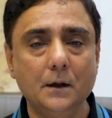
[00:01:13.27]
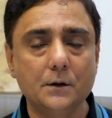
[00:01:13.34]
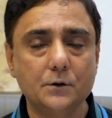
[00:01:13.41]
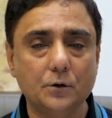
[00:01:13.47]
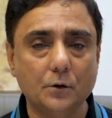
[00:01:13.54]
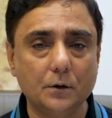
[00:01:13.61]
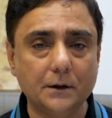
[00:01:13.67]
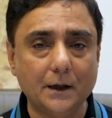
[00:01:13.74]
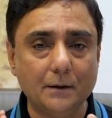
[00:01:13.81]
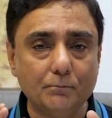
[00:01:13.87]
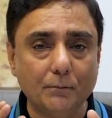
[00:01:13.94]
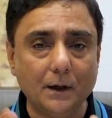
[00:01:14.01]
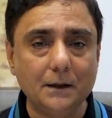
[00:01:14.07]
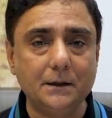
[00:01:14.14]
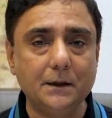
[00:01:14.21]
So there are
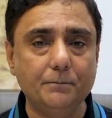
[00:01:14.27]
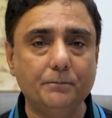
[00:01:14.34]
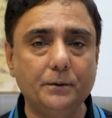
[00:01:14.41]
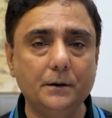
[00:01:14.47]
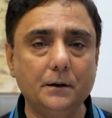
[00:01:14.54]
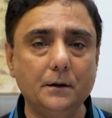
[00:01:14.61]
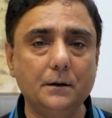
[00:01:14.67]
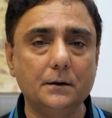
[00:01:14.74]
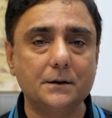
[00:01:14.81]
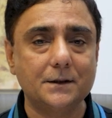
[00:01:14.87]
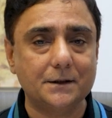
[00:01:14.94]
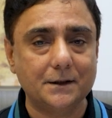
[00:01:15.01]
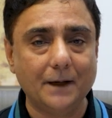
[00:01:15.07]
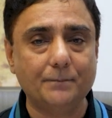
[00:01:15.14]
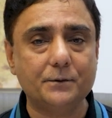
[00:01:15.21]
multiple
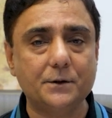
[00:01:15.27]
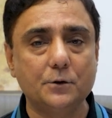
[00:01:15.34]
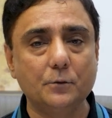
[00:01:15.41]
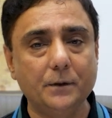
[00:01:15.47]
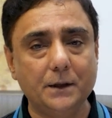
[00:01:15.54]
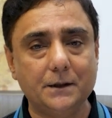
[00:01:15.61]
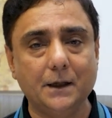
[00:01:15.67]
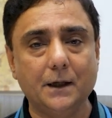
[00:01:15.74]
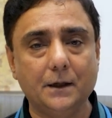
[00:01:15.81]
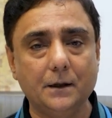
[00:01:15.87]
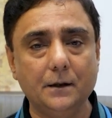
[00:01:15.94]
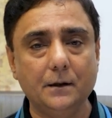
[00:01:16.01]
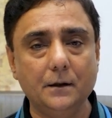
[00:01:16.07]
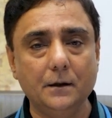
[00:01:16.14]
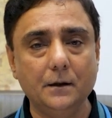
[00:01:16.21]
steps to be
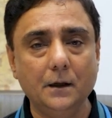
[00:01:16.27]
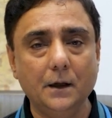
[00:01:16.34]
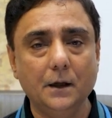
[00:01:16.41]
taken